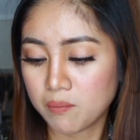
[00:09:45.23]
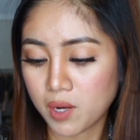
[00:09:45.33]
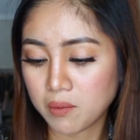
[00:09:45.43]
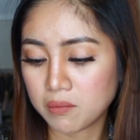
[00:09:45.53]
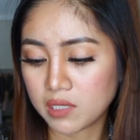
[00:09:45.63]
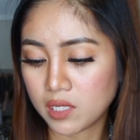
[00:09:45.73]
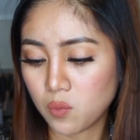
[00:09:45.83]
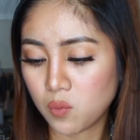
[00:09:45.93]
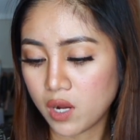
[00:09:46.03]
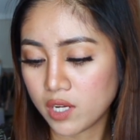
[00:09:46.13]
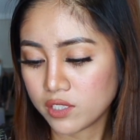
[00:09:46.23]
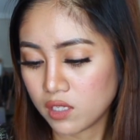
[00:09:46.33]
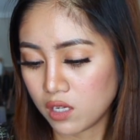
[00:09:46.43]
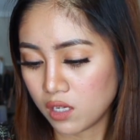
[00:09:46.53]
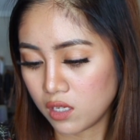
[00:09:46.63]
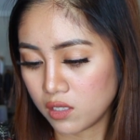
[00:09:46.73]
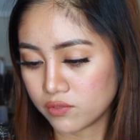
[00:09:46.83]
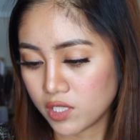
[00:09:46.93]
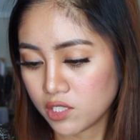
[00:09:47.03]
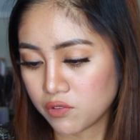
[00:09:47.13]
probably one
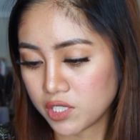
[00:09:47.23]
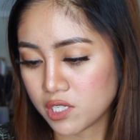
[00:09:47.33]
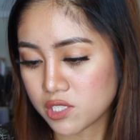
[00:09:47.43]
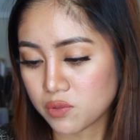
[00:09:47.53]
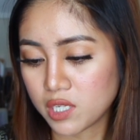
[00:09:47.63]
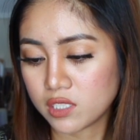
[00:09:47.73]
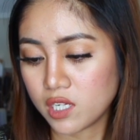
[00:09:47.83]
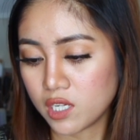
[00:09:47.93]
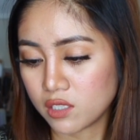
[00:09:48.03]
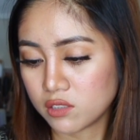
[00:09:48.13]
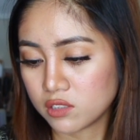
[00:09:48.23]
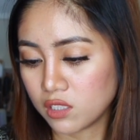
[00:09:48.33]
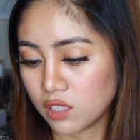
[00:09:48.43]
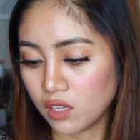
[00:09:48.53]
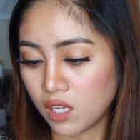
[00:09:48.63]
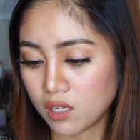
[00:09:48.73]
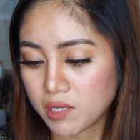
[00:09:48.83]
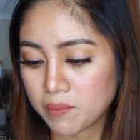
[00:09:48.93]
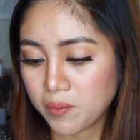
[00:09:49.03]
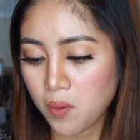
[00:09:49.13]
of the ingredients right here could clog
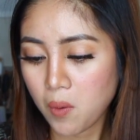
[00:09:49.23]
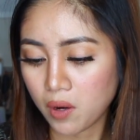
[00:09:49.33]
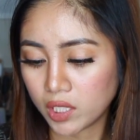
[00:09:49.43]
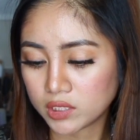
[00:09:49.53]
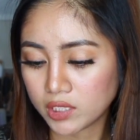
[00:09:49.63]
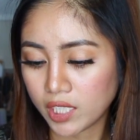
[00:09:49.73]
my pores,